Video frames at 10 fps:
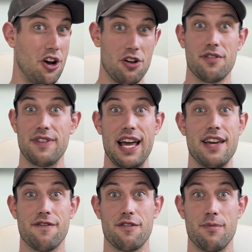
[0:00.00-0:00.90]
all of
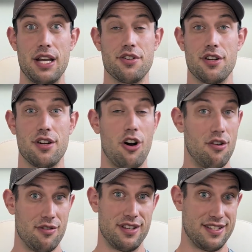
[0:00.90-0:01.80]
that information
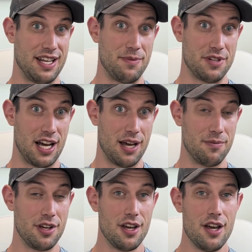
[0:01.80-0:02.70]
all at the same time.